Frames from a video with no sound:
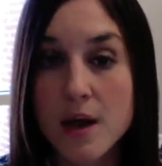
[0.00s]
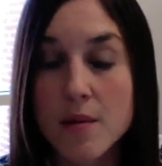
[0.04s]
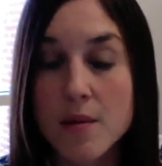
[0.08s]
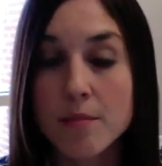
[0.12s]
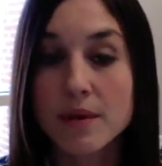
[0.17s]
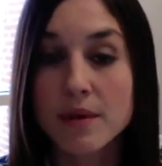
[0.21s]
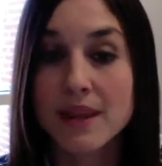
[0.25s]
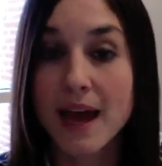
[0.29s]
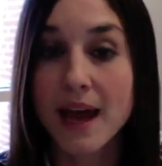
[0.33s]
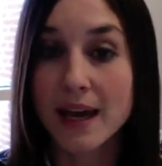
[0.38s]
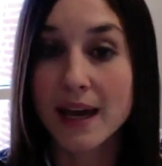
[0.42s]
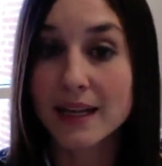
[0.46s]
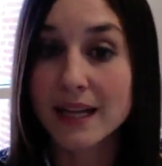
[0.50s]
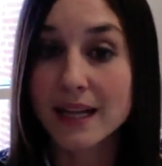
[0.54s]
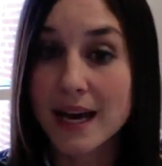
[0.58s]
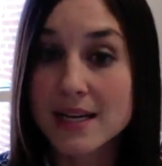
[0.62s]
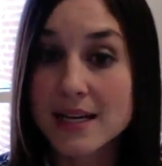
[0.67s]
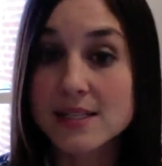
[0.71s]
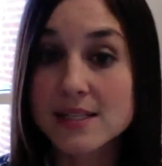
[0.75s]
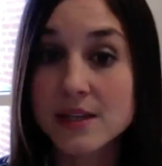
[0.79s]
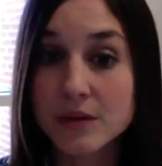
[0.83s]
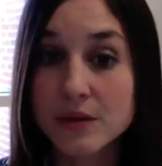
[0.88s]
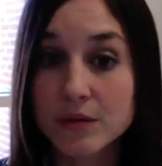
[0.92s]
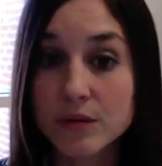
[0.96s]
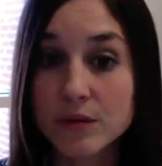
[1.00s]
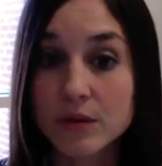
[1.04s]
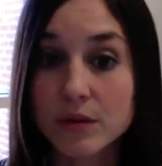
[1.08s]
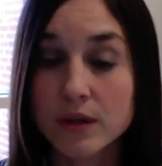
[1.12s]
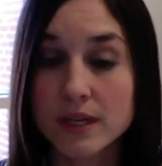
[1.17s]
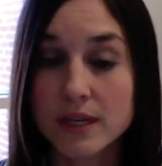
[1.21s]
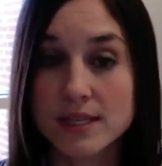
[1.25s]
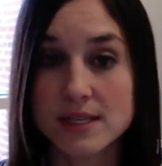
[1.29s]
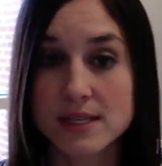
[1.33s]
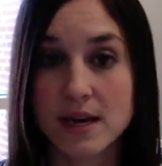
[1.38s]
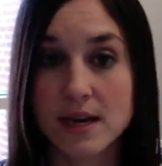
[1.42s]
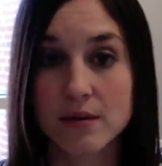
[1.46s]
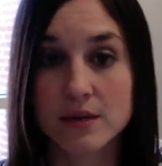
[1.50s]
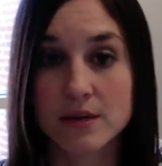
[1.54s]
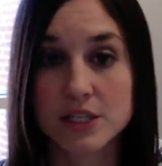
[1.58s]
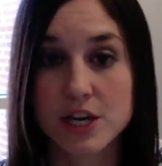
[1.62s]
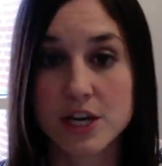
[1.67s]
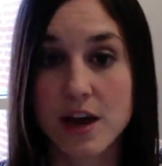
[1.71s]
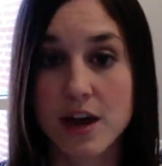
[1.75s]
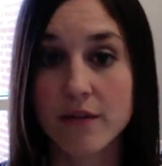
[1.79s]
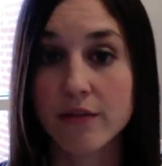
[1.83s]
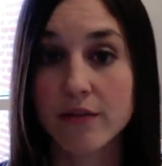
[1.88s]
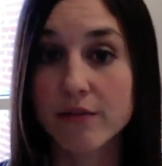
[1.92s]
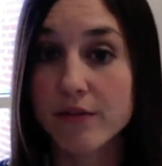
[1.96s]
But that classic rule is that we should
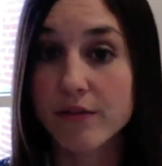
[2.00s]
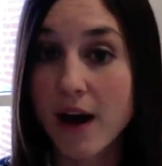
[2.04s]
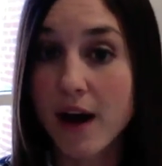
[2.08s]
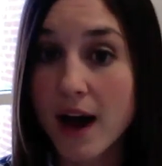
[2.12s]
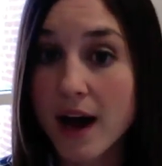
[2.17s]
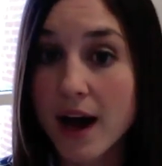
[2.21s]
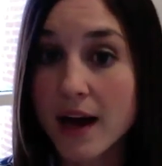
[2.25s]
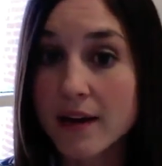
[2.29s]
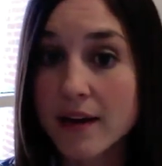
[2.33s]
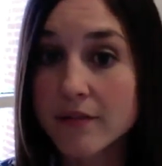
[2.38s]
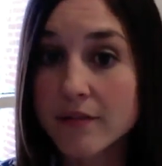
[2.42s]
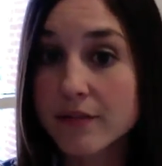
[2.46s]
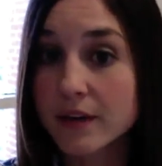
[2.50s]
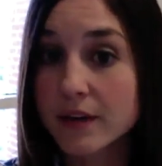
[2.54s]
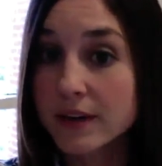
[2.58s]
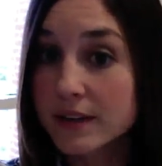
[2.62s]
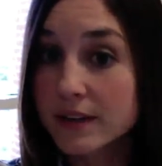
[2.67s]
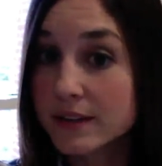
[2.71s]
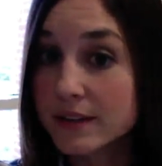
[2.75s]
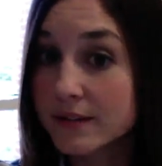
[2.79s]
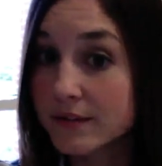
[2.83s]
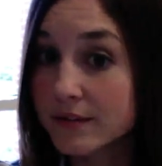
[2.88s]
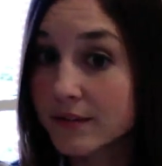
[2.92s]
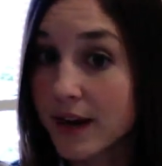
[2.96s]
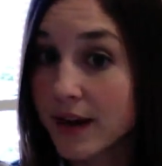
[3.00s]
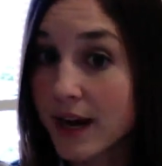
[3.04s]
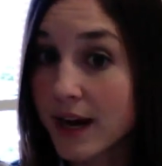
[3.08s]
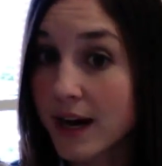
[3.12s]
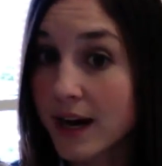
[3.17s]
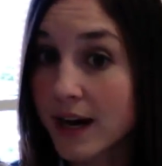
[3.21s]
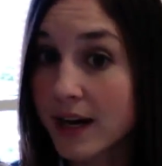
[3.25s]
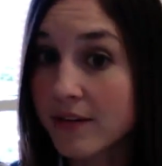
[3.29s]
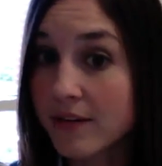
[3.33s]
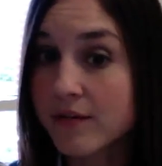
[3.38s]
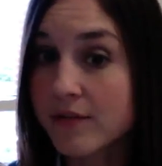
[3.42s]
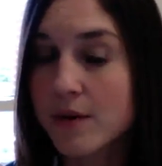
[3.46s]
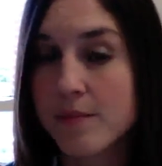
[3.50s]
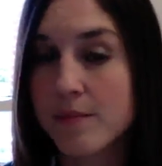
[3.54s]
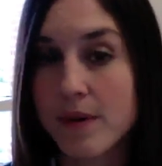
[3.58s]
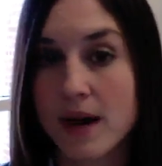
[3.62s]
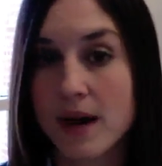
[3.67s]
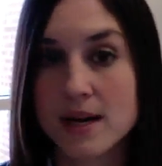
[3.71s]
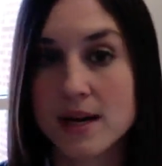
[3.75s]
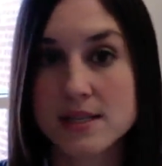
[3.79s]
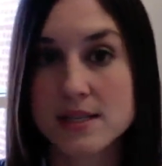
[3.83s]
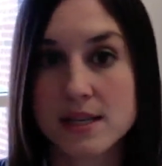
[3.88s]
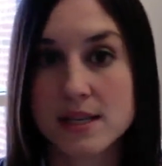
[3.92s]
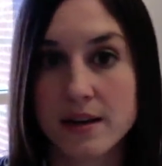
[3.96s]
have five
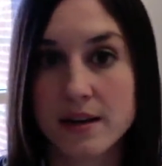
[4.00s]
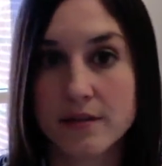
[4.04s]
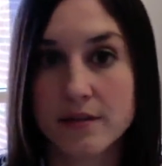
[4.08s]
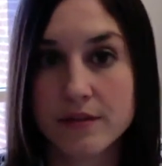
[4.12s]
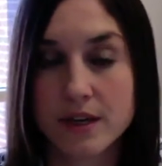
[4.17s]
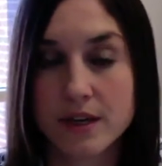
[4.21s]
positive